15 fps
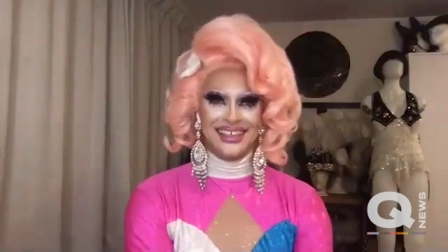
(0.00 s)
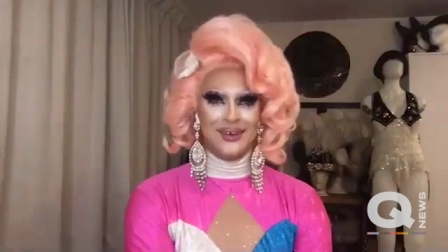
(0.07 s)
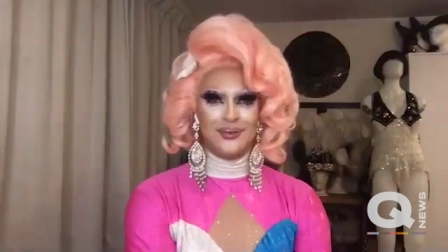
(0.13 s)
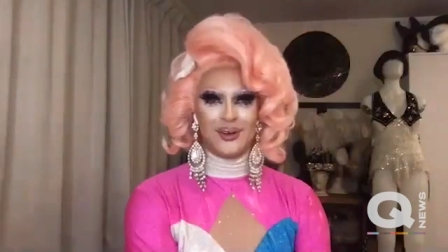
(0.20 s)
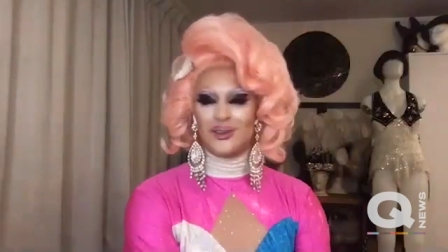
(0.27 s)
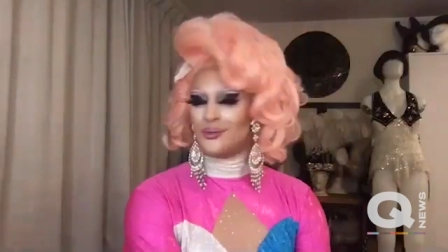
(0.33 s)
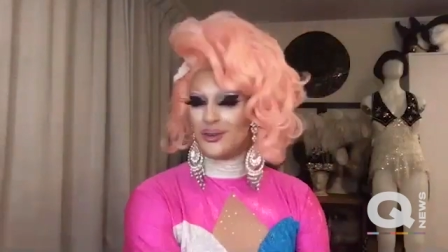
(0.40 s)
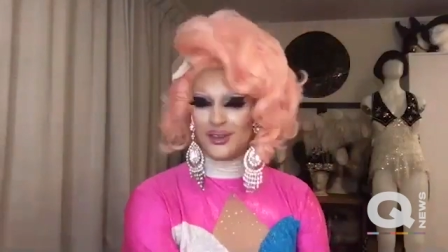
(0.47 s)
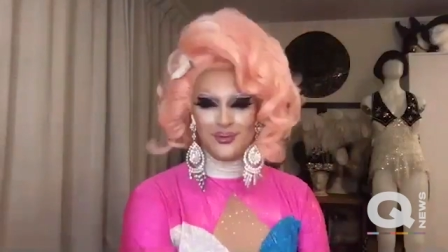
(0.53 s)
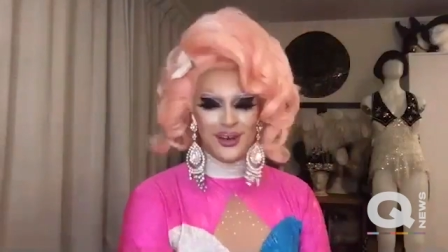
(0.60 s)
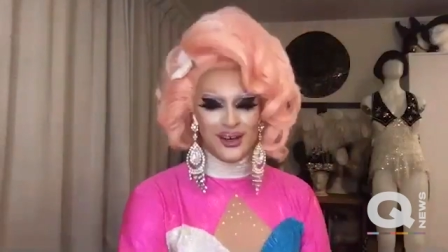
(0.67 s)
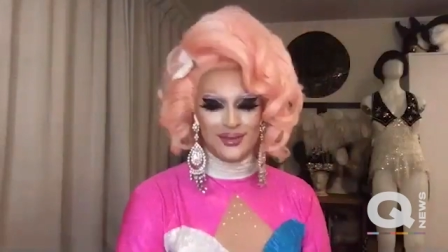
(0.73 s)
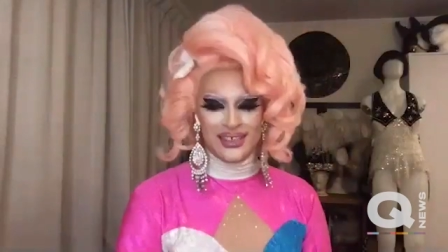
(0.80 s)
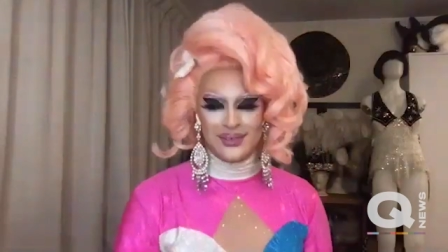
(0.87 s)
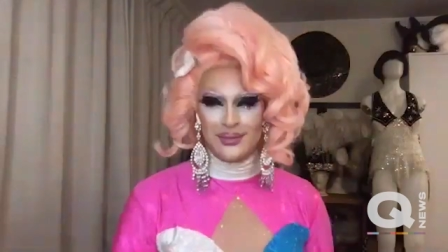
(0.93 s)
And we're doing more than
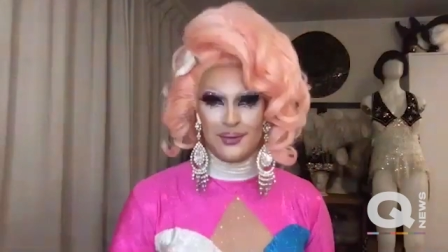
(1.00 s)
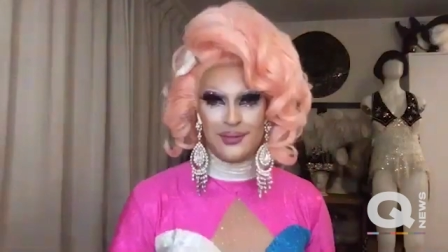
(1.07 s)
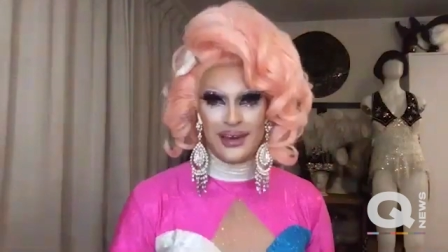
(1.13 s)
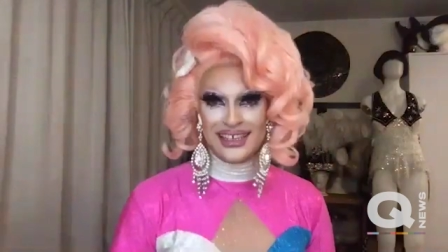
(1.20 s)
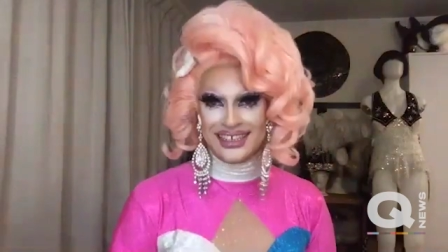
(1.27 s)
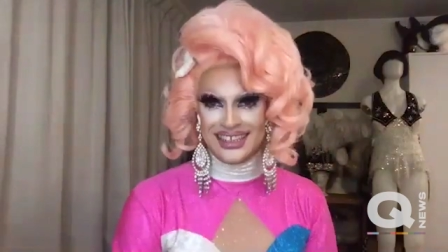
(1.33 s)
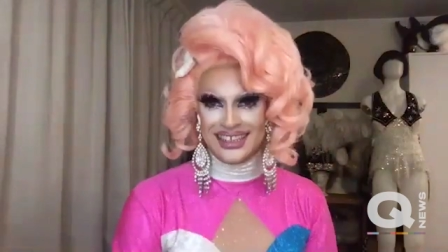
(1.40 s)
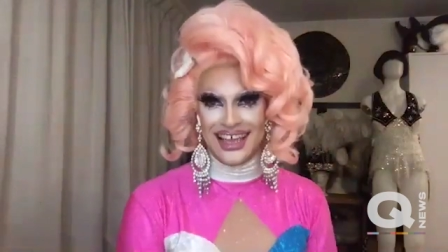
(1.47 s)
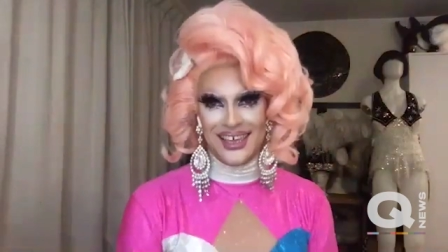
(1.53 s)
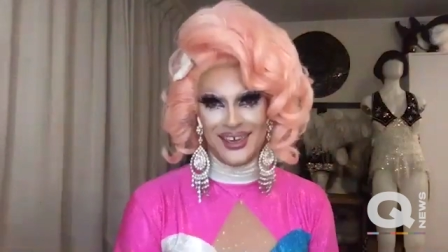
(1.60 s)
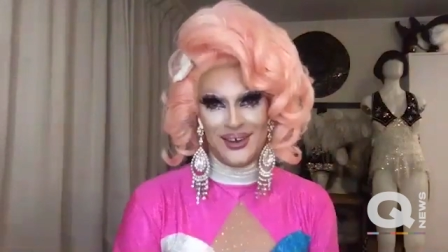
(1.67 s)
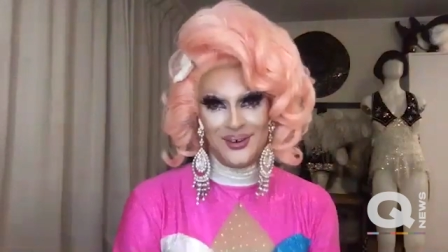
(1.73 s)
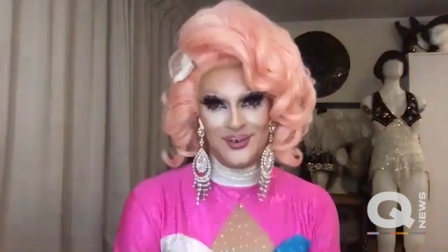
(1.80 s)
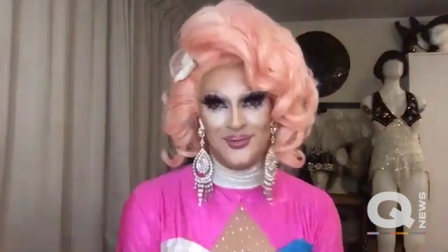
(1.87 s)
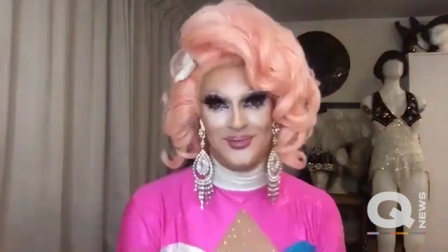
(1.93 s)
welcome. This has been amazing. Thank
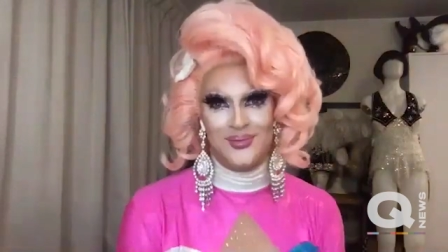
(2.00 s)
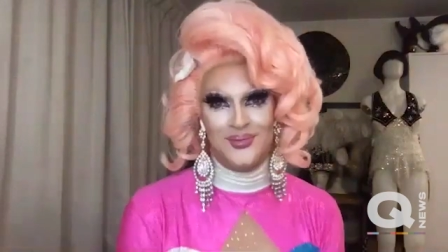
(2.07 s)
you.